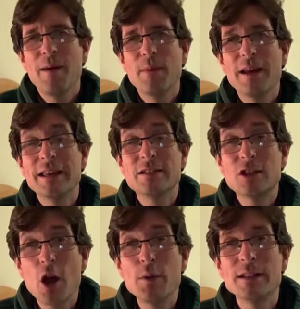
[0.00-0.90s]
is
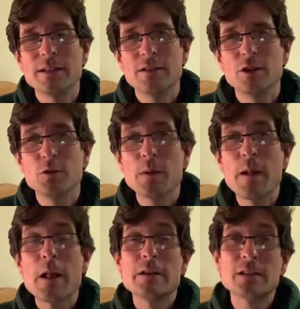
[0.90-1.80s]
going to do.
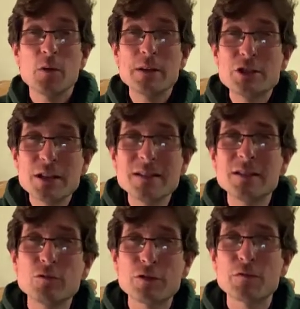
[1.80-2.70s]
So when Jesus
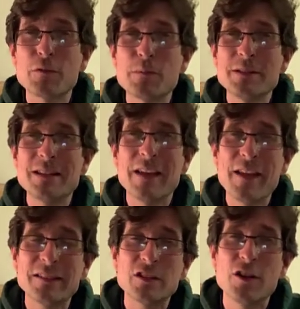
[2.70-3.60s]
is risen from the dead,
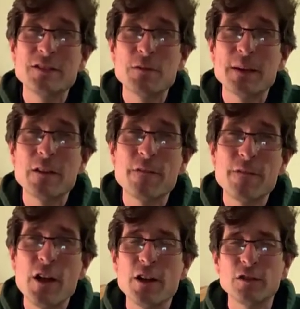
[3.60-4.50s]
that's the idea of being the
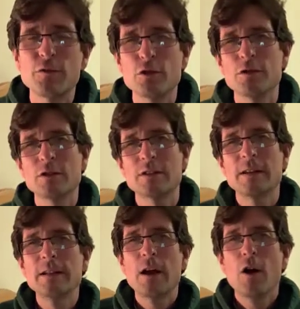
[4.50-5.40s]
first fruits
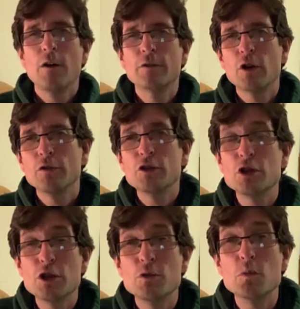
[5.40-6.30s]
of God's
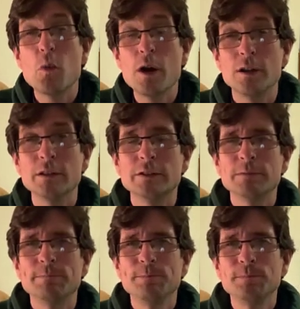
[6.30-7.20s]
new world.
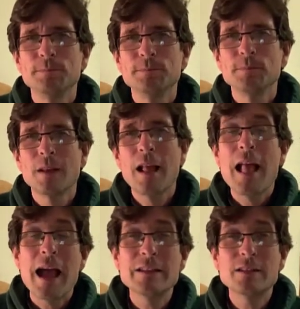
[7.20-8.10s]

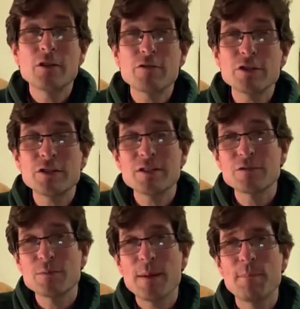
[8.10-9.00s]
And so Christians
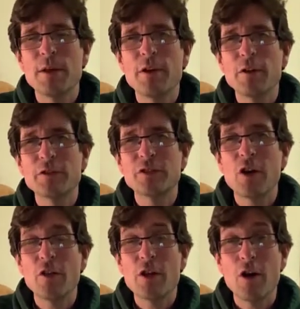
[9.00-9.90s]
remember that on
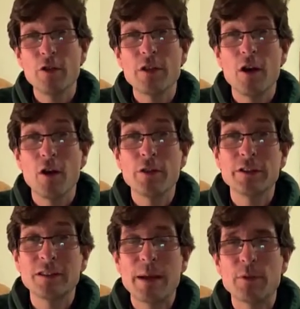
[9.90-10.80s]
the
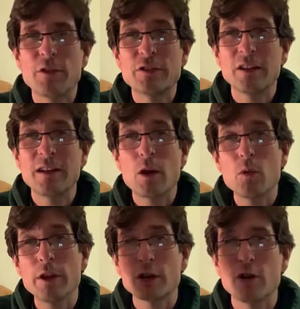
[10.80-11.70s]
Sabbath, on the Sunday, all
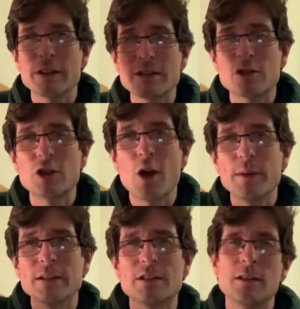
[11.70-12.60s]
that God is
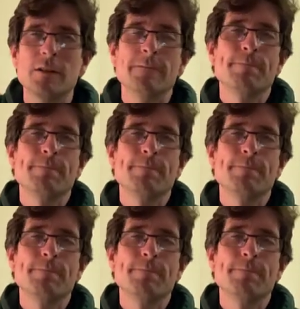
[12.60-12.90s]
going to do.